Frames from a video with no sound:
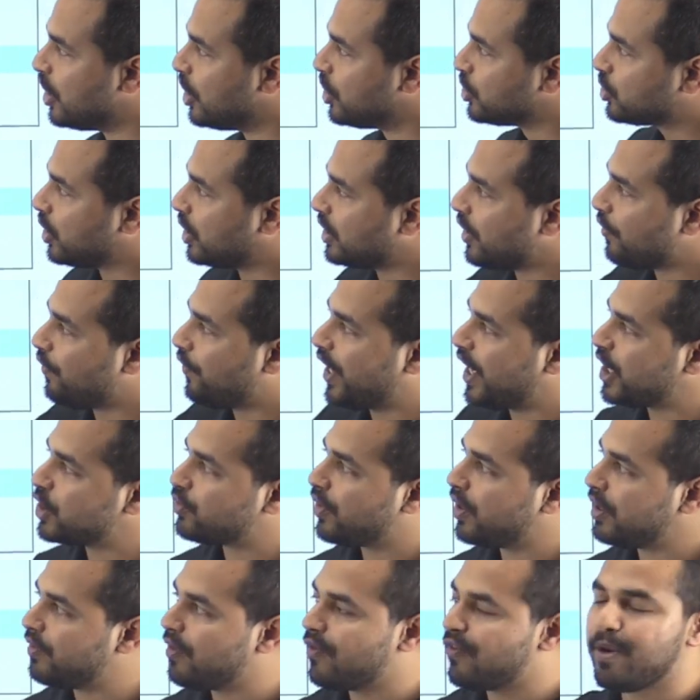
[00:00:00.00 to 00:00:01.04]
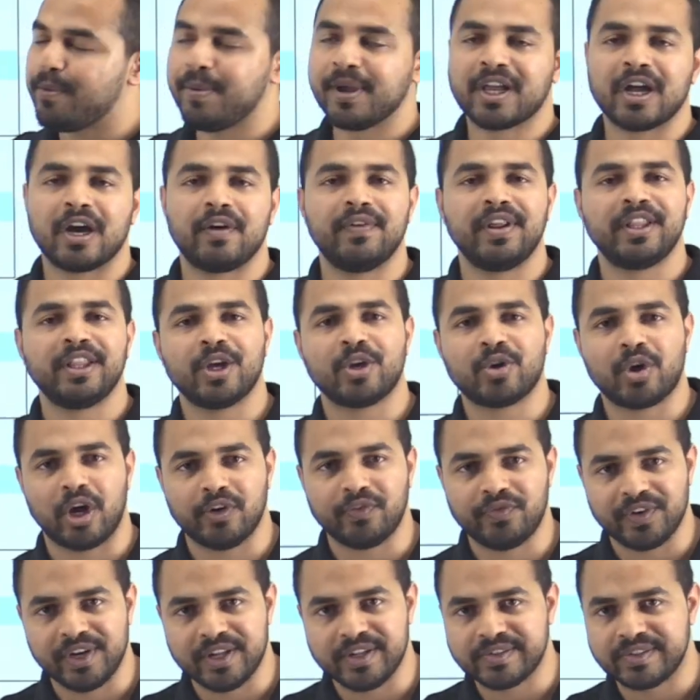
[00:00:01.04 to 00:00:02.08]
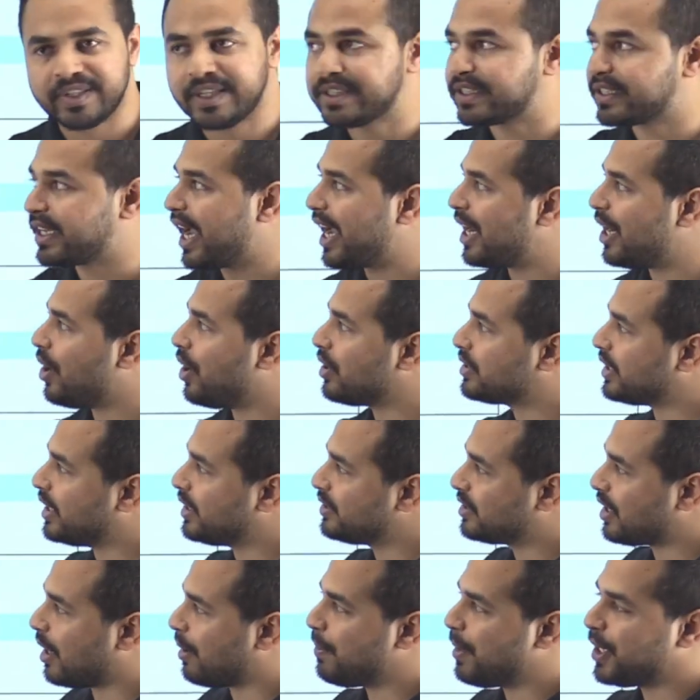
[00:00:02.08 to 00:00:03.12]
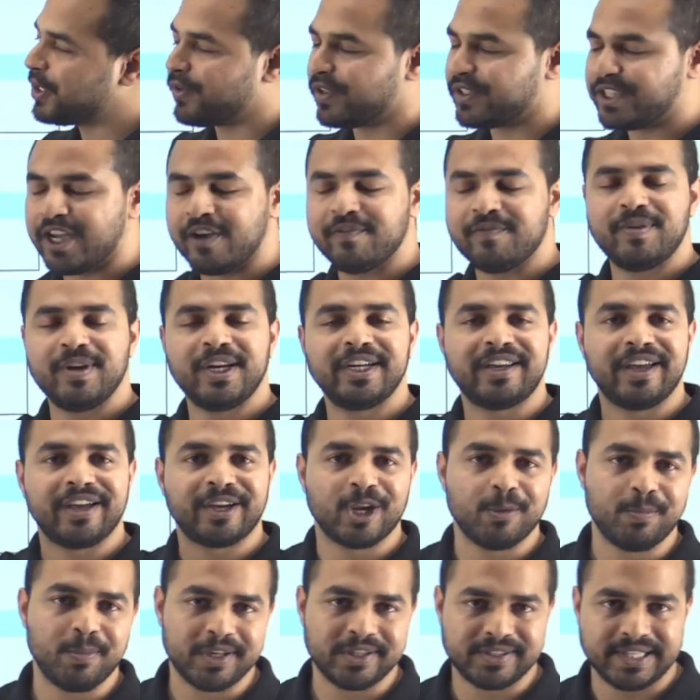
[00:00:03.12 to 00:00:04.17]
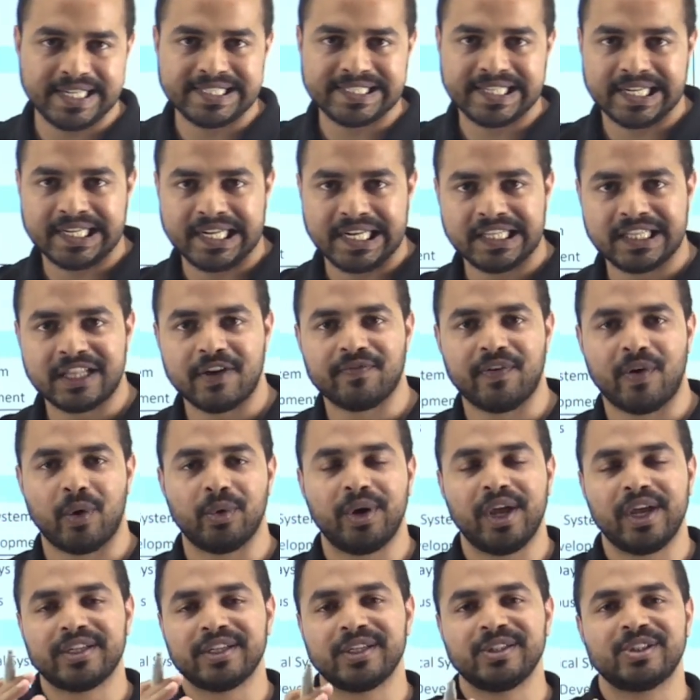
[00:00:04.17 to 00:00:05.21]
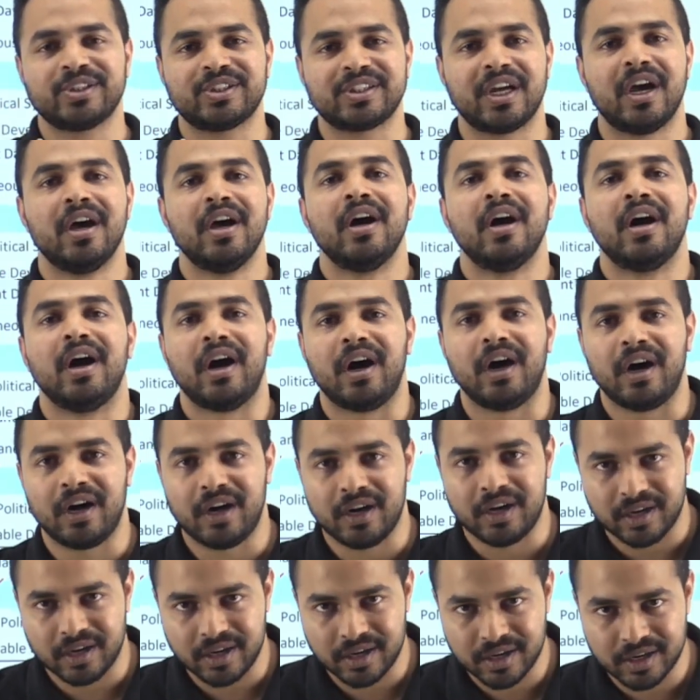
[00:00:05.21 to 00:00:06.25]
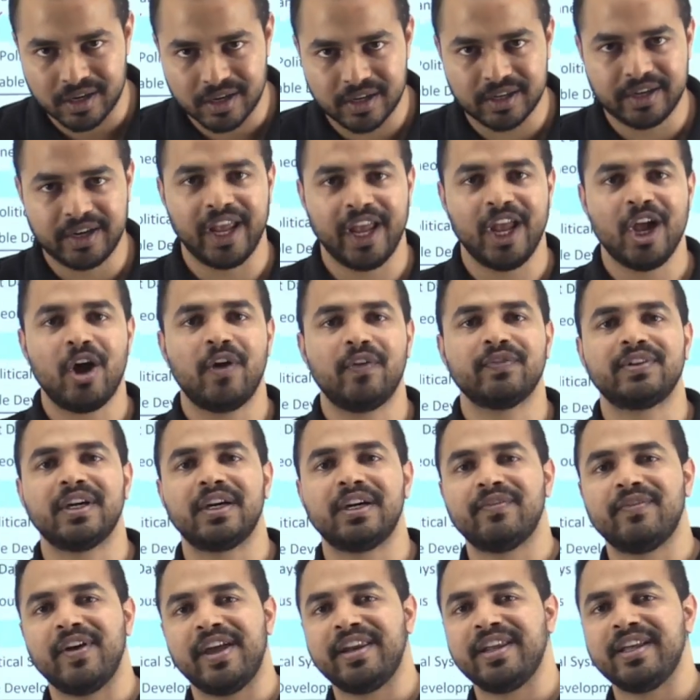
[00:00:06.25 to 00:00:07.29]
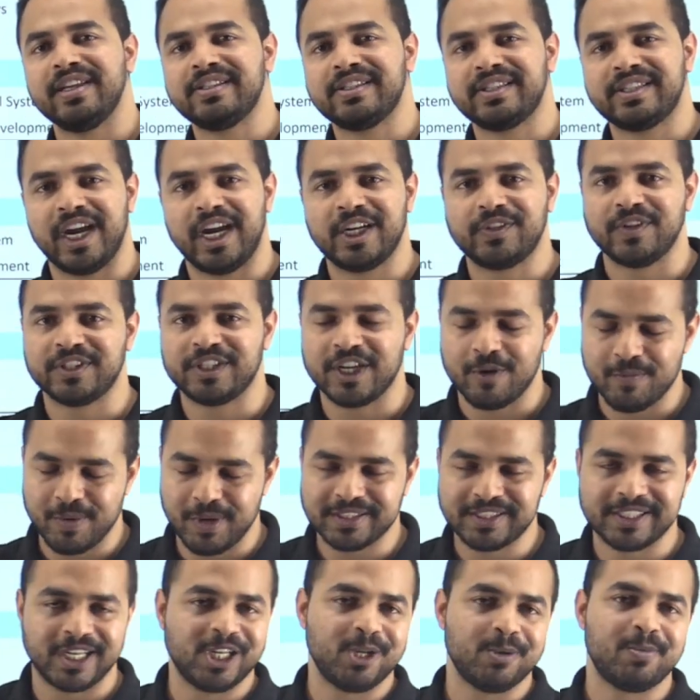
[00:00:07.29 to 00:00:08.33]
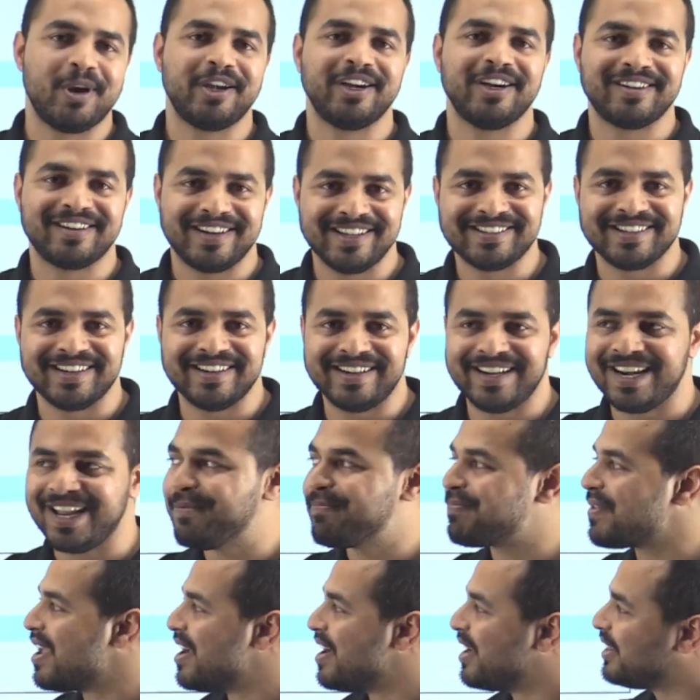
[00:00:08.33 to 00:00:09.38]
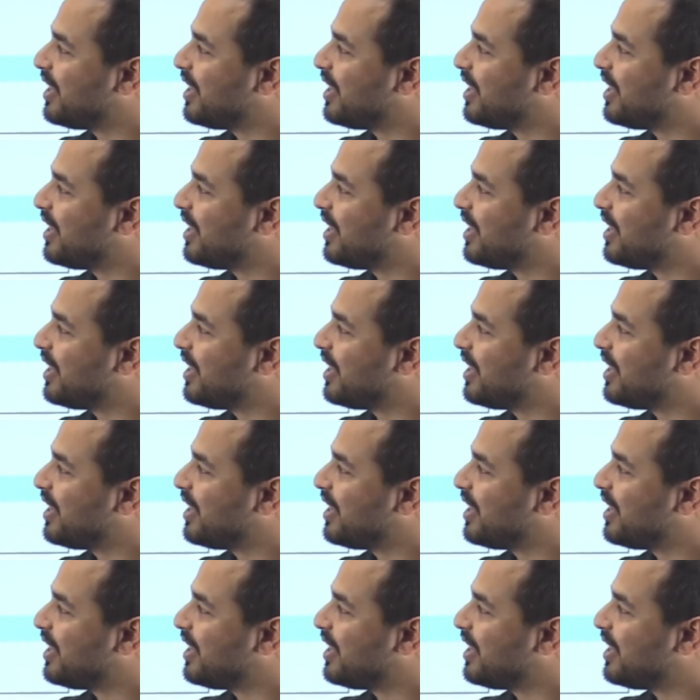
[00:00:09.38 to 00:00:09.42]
So in the phase one, we will be covering the conferences, dialogues and summits which have been taken place recently, the foundations uh, day of the various states which have been celebrated recently.